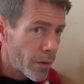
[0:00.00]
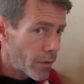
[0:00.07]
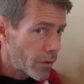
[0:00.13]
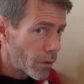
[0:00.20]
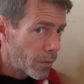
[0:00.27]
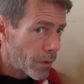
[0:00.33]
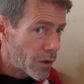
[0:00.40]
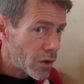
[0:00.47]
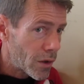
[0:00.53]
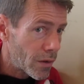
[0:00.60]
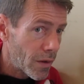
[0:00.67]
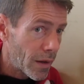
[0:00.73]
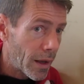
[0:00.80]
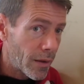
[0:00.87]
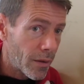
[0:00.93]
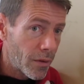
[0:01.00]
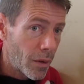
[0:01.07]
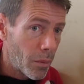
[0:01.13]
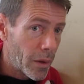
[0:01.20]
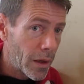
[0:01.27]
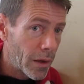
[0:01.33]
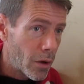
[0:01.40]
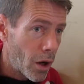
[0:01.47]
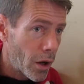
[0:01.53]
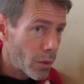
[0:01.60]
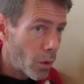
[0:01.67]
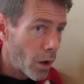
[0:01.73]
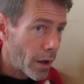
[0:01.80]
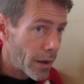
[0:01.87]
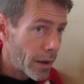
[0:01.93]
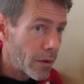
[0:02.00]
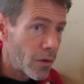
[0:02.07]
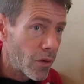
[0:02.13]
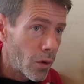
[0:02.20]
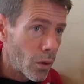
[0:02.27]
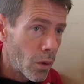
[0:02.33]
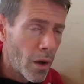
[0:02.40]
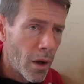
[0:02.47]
than sufficient to get somebody in Ottawa into